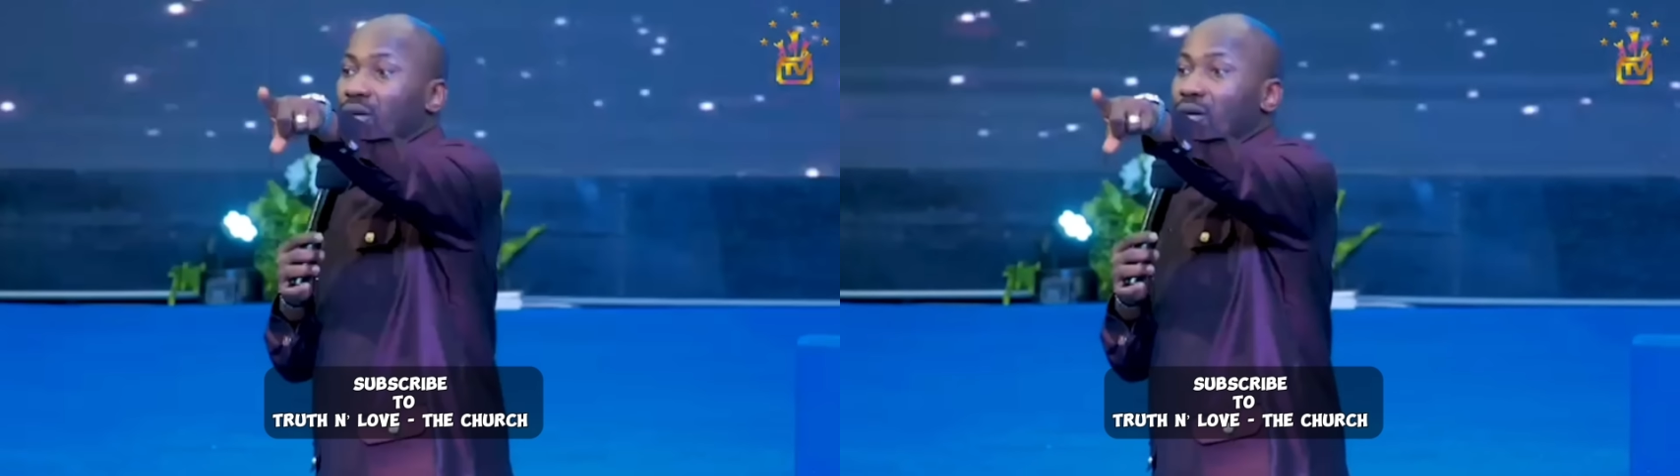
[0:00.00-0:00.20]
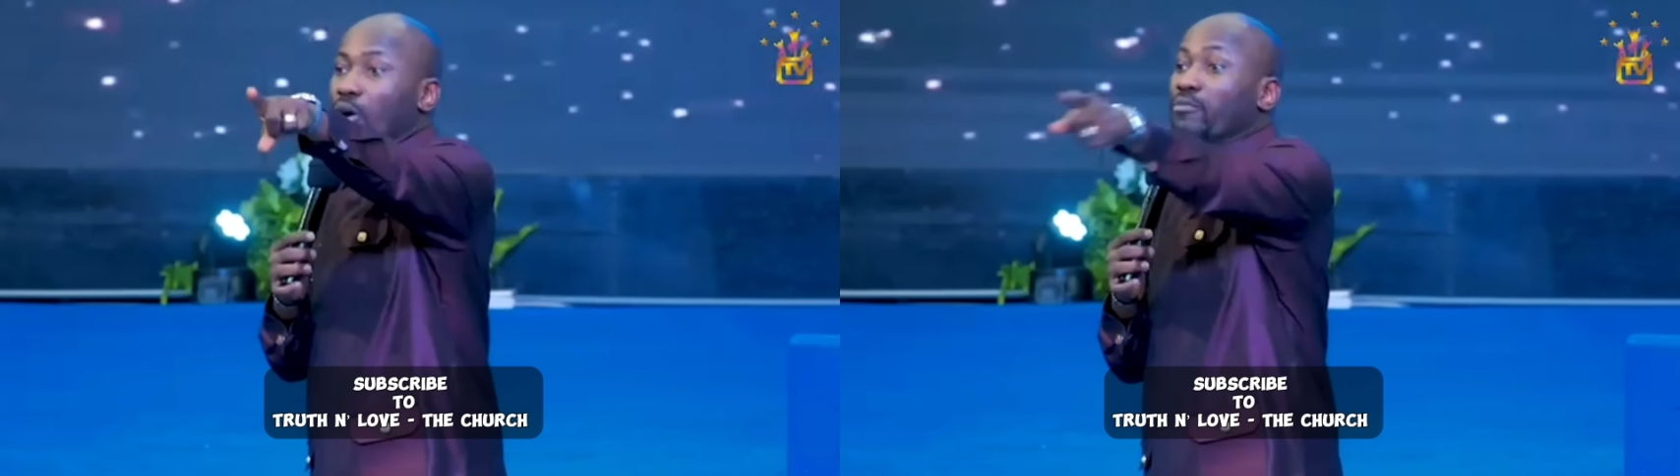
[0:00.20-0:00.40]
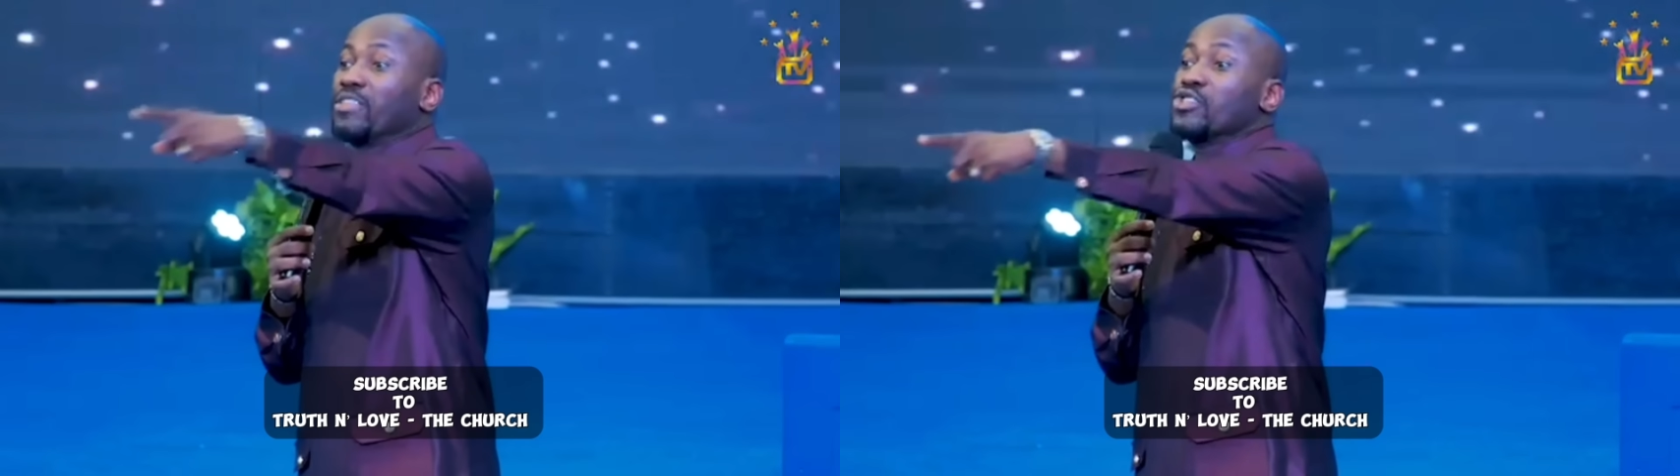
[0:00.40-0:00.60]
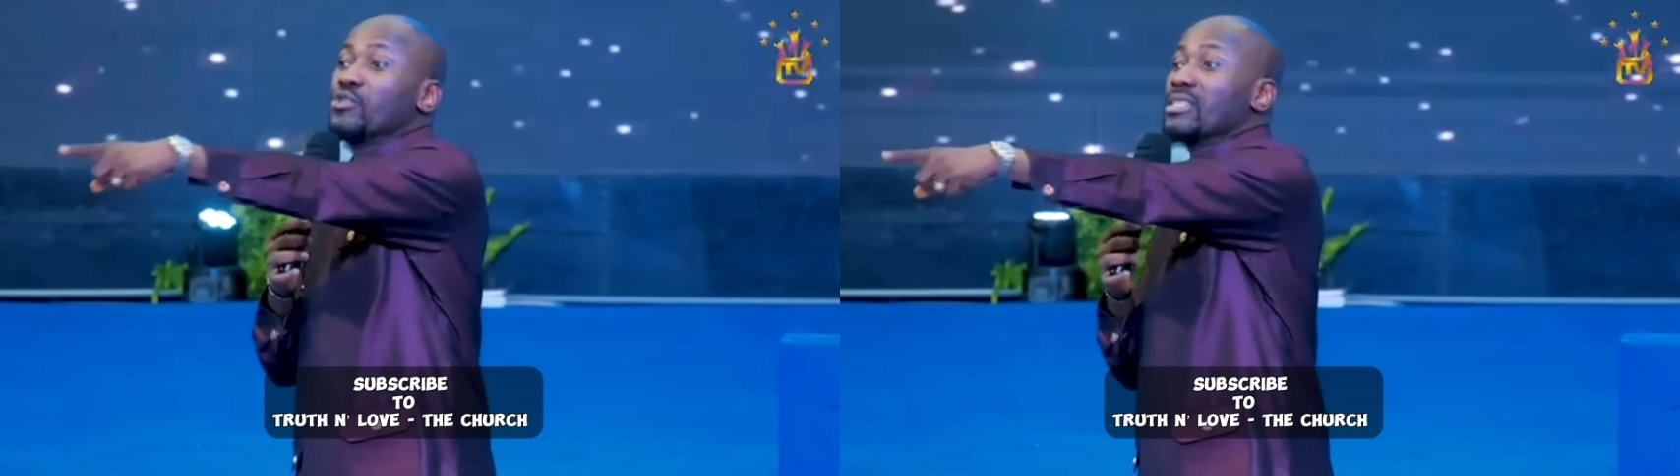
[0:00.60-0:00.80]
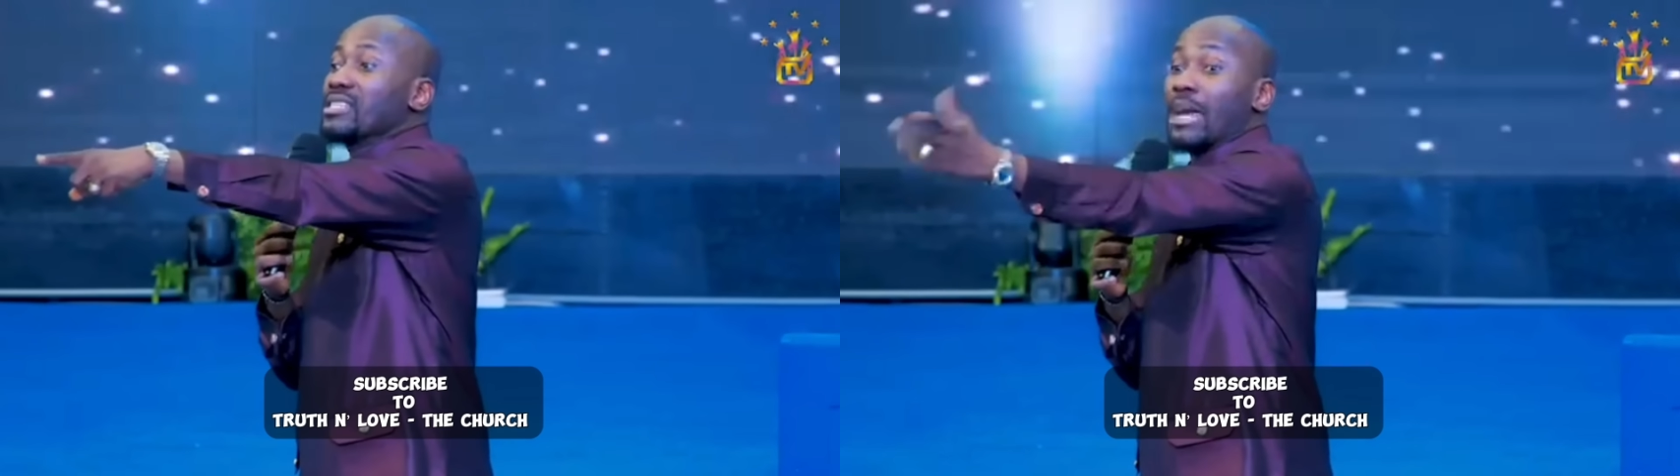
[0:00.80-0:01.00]
of
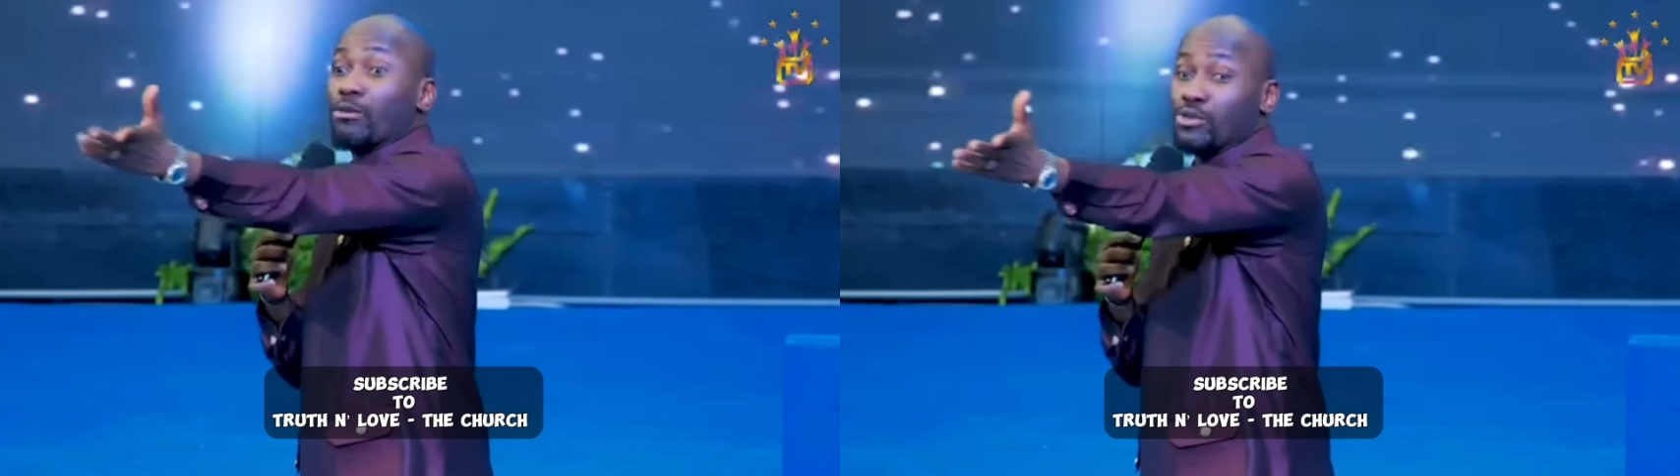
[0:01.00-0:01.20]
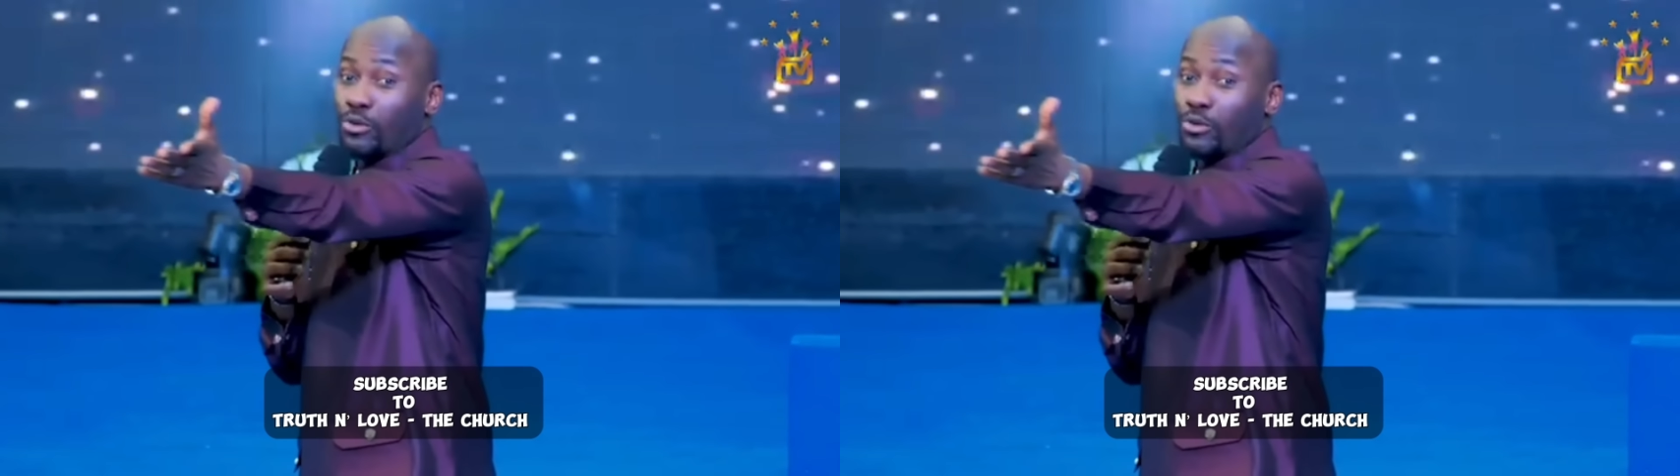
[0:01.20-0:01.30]
disunity, they are going to